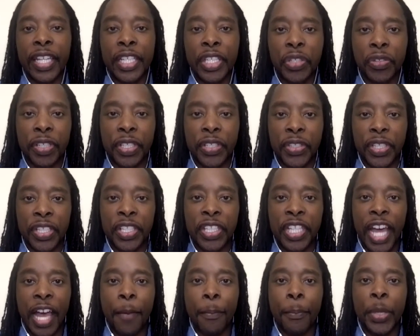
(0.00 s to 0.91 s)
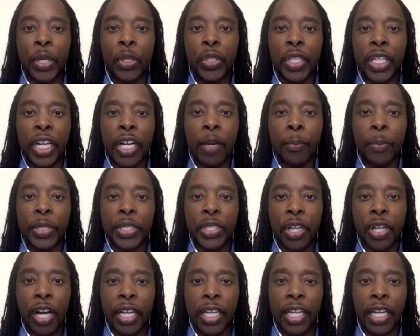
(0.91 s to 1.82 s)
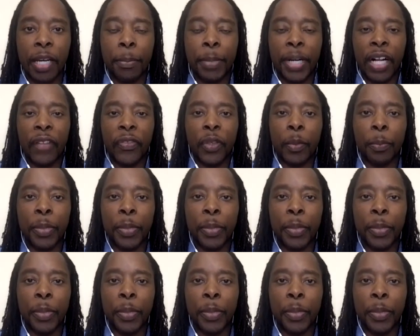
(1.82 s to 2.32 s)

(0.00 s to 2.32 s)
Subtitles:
interest is not building up and talking about